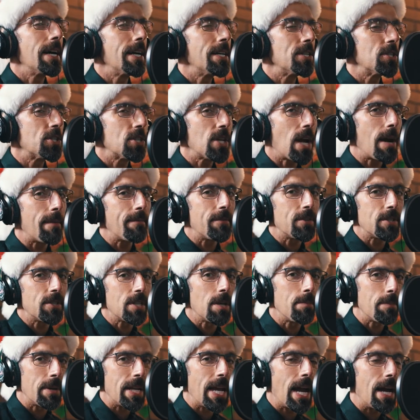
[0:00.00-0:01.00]
and shop for
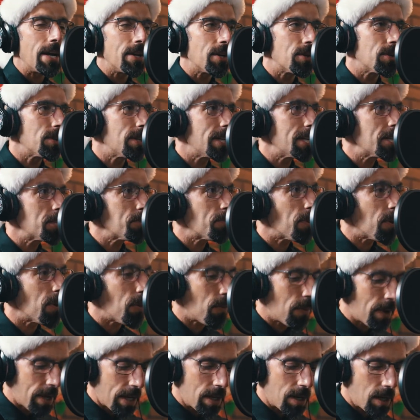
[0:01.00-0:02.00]
somebody on your list, but
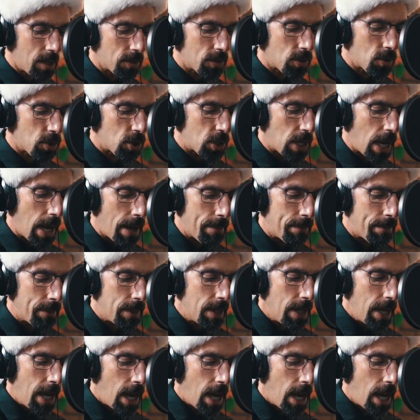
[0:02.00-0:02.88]
we can also shop